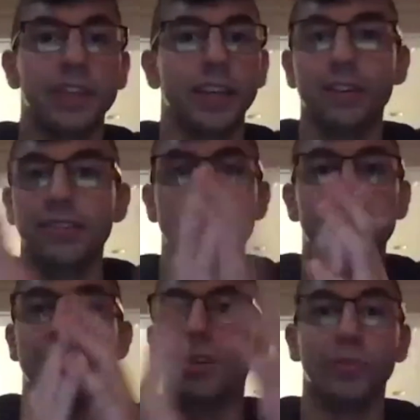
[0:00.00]
else
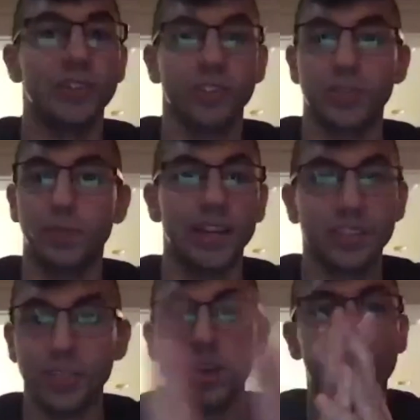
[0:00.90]
that your professors are planning to
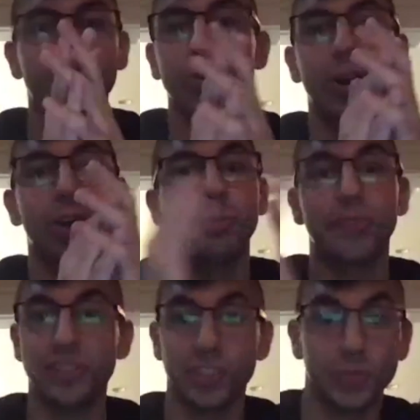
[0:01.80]
do. I don't know what all your
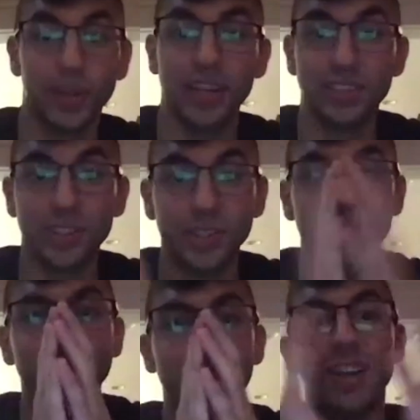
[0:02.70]
professors are planning to do,
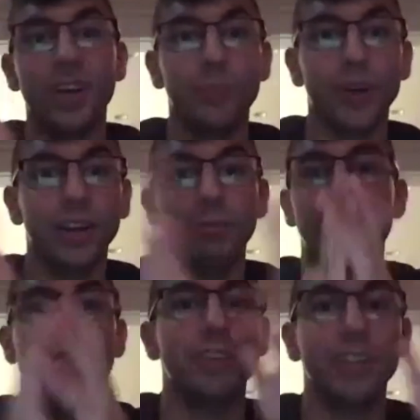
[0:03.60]
but
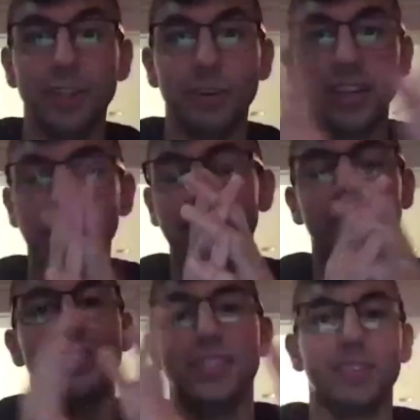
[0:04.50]
whatever they're doing,
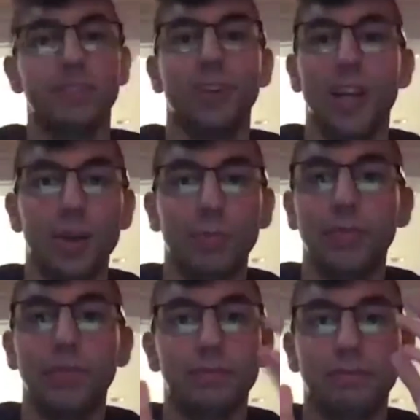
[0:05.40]
this will help
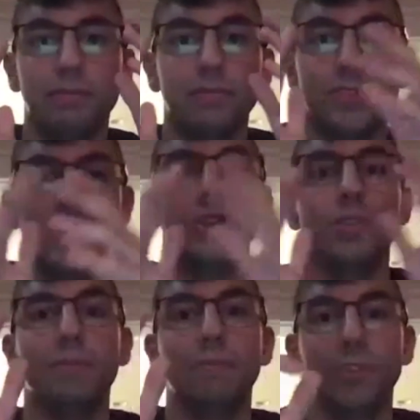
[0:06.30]
to the
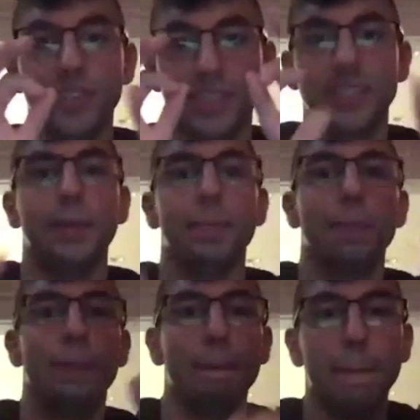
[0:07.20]
fullest extent.
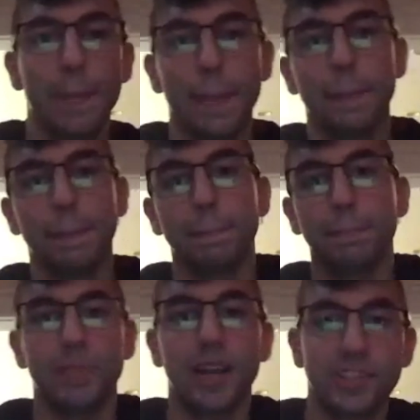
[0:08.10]
So
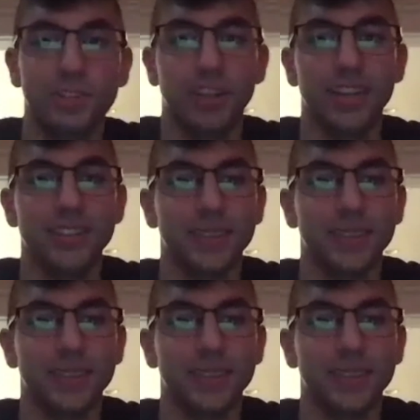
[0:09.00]
back to you, Nancy.